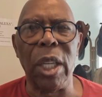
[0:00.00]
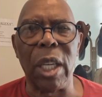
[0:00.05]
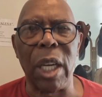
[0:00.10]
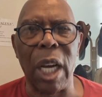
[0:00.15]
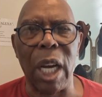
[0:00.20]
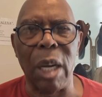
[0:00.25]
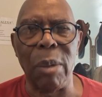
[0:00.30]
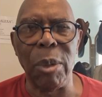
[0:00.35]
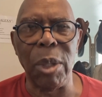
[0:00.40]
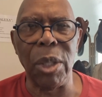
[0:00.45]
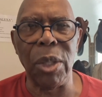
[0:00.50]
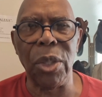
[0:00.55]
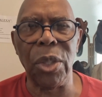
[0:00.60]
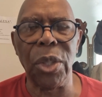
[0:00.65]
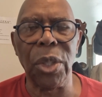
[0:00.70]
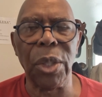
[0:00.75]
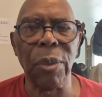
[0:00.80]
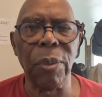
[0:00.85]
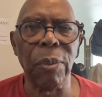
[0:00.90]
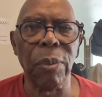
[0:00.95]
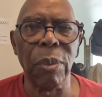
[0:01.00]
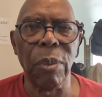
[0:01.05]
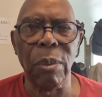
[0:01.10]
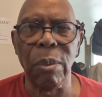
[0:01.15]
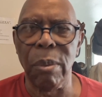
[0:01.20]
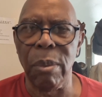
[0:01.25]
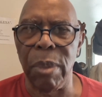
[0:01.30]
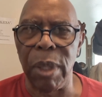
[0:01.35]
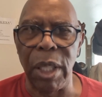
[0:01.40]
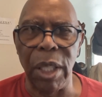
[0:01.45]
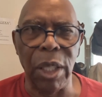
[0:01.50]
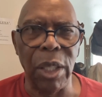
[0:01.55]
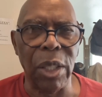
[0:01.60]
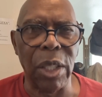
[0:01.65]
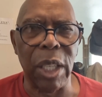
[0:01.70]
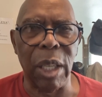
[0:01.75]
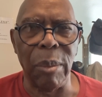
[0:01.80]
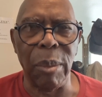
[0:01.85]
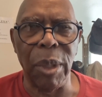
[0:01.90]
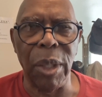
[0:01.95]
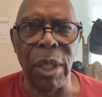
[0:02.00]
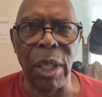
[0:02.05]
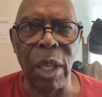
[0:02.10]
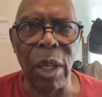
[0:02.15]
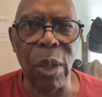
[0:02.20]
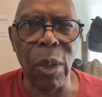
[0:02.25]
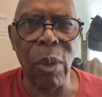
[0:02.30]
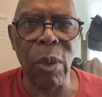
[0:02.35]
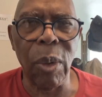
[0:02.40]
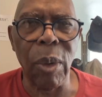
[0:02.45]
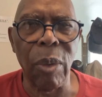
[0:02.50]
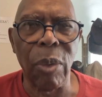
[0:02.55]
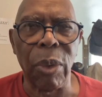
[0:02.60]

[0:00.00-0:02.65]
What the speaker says: comments, please let me know.